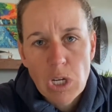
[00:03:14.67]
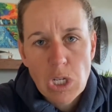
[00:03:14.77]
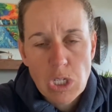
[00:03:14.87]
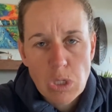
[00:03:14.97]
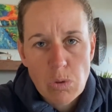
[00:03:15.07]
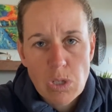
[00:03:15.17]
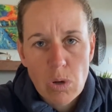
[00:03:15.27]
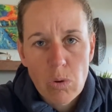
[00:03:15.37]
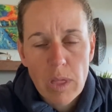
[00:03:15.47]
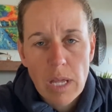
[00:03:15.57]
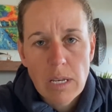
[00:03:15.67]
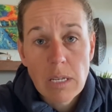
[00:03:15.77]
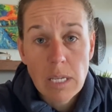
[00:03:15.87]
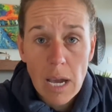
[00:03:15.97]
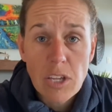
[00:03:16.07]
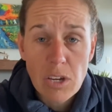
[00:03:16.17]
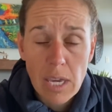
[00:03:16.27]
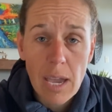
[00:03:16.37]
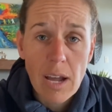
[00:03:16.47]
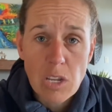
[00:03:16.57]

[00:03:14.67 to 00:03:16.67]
to do so, then yeah, you can.